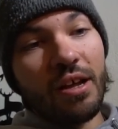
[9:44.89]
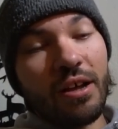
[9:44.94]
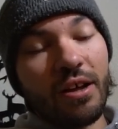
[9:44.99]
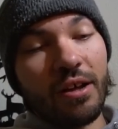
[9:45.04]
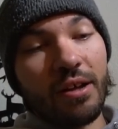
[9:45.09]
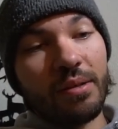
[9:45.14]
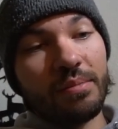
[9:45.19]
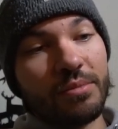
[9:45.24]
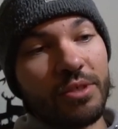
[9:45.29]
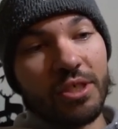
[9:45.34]

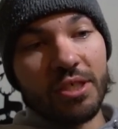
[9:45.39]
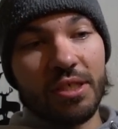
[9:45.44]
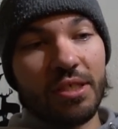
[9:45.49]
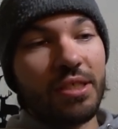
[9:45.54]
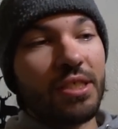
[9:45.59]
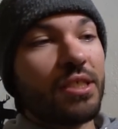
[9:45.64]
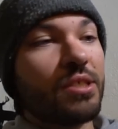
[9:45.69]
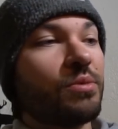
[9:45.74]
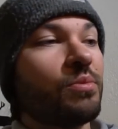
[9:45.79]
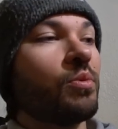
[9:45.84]
Um,
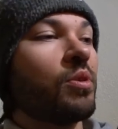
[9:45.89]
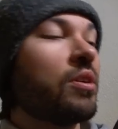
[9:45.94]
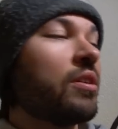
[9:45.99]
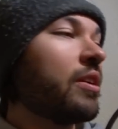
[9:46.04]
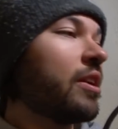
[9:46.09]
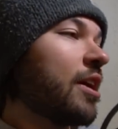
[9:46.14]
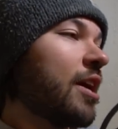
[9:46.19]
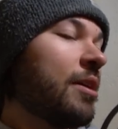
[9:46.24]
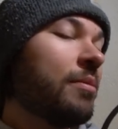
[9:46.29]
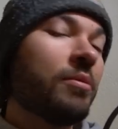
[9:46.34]
just
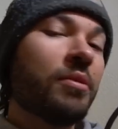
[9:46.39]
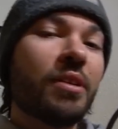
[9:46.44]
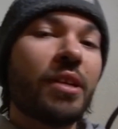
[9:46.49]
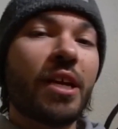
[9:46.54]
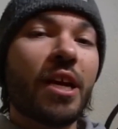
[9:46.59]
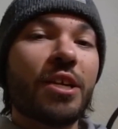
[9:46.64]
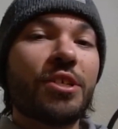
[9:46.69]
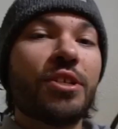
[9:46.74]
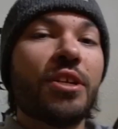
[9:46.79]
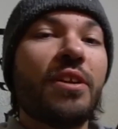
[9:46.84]
weren't able to
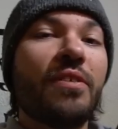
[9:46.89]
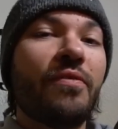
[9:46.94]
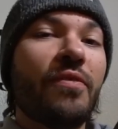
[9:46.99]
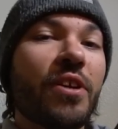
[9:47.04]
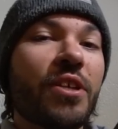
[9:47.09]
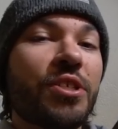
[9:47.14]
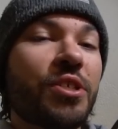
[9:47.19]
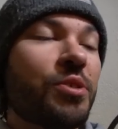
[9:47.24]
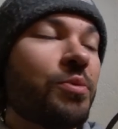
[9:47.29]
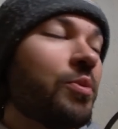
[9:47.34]
catch any
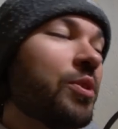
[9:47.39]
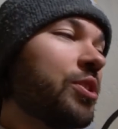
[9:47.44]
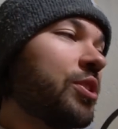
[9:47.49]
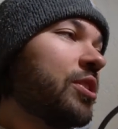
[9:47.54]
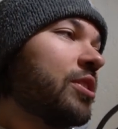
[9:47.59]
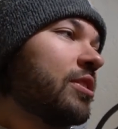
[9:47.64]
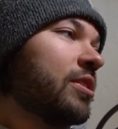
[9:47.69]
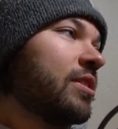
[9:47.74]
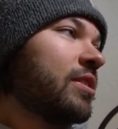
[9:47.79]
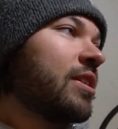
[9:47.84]
fish, which
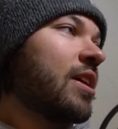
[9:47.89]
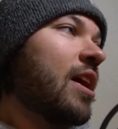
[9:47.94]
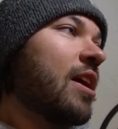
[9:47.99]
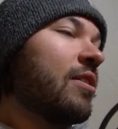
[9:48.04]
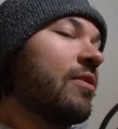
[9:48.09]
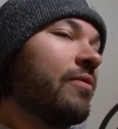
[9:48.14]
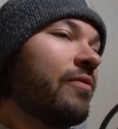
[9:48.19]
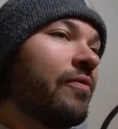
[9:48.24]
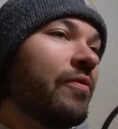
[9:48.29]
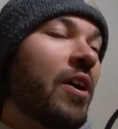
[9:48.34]
is
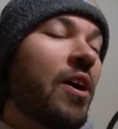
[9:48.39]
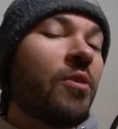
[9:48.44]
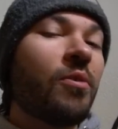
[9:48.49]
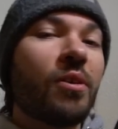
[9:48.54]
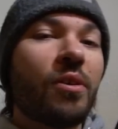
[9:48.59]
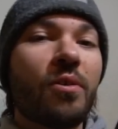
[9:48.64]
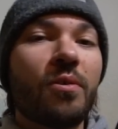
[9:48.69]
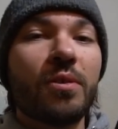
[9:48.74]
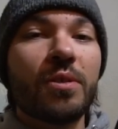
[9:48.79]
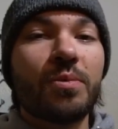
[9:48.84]
kind of how
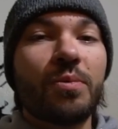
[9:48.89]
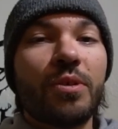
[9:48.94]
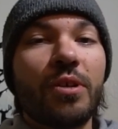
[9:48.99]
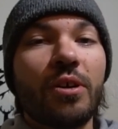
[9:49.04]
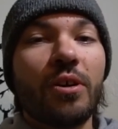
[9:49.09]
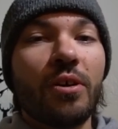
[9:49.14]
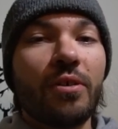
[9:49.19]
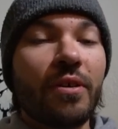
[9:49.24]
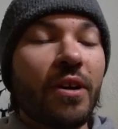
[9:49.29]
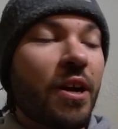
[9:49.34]
it goes when
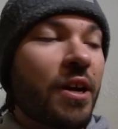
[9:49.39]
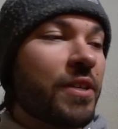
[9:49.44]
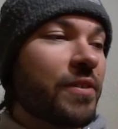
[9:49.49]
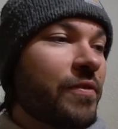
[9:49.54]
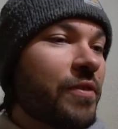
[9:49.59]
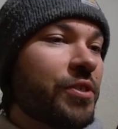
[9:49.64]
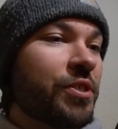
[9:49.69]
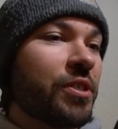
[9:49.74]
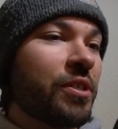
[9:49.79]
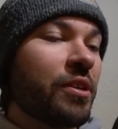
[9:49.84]
you're early ice
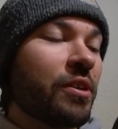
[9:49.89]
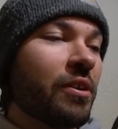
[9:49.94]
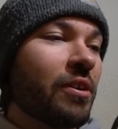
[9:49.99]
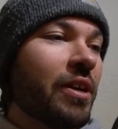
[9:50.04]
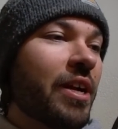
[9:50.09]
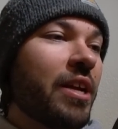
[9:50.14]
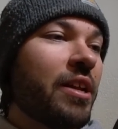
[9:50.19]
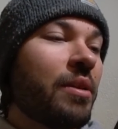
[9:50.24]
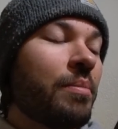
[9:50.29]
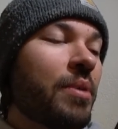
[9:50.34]
fishing.
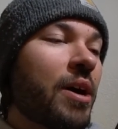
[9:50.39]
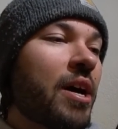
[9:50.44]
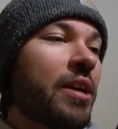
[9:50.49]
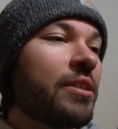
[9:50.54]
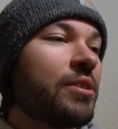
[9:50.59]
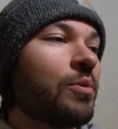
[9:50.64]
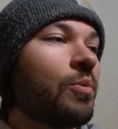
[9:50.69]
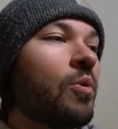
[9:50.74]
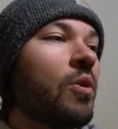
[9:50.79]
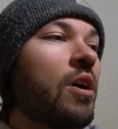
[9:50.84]
You're hitting
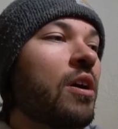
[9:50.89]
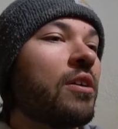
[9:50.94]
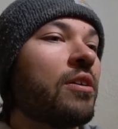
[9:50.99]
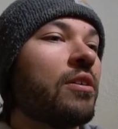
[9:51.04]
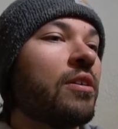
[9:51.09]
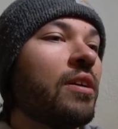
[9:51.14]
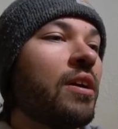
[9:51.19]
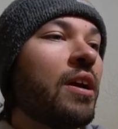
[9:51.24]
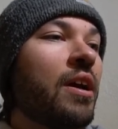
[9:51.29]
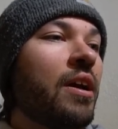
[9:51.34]
bodies of
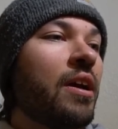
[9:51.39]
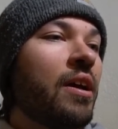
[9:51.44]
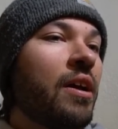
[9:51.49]
water